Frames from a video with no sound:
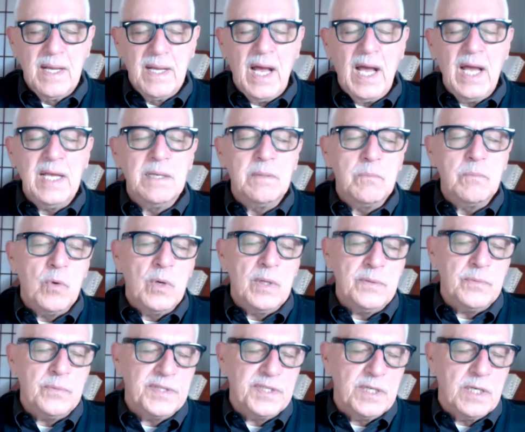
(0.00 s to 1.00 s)
I am one
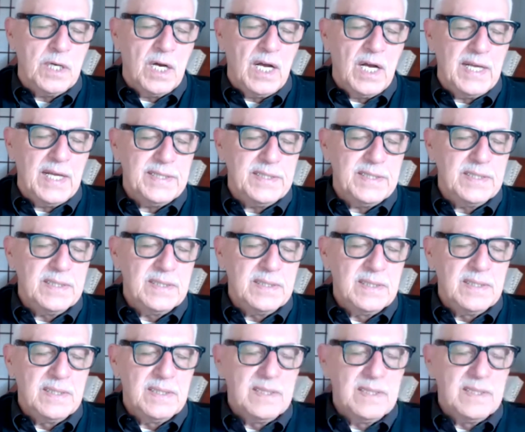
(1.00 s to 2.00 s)
with God.
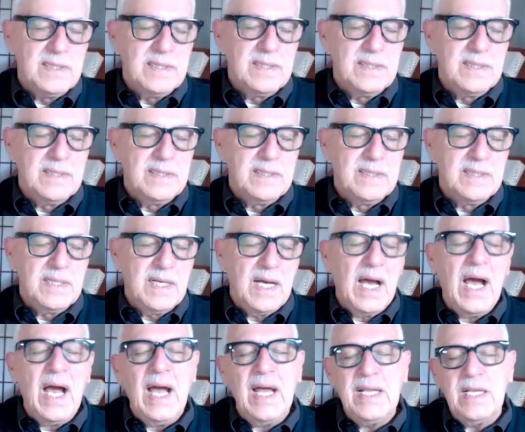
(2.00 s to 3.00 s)

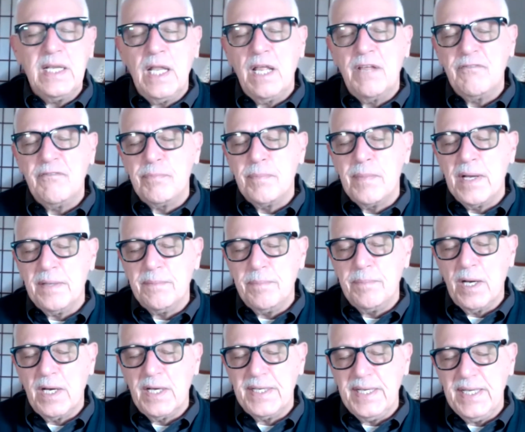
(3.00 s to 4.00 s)
I love my
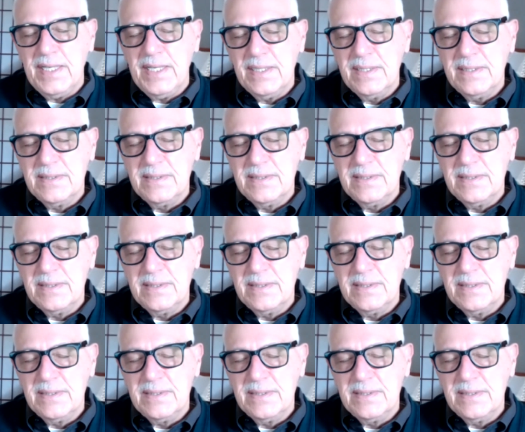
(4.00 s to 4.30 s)
body.